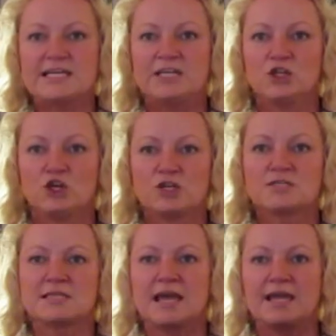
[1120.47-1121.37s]
It
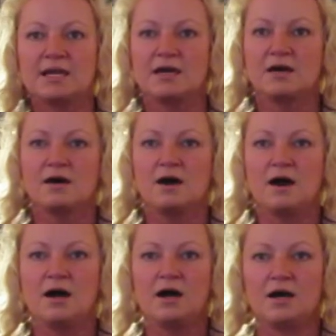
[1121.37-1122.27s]
looks like
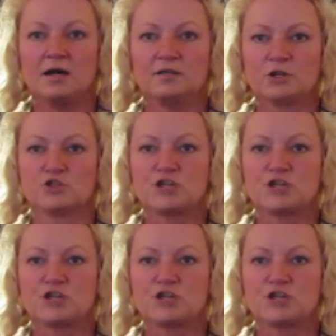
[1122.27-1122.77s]
a little